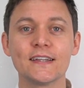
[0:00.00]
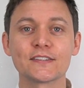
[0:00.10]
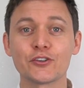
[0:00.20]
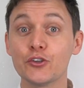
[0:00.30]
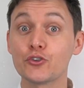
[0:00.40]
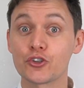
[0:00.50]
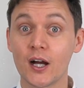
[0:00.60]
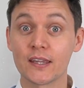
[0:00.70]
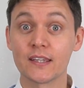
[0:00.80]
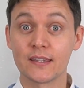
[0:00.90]
So you
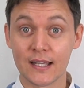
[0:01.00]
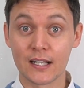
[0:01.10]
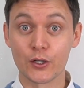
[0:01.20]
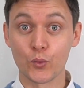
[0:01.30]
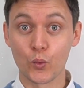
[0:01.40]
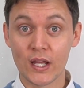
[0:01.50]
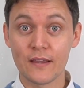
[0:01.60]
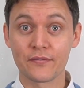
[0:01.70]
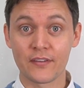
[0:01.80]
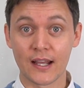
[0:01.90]
try the
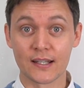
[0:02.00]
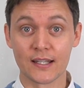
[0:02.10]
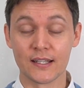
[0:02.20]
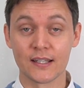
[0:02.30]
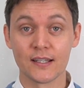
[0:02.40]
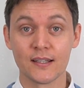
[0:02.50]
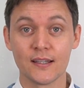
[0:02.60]
Diglot-Weave technique.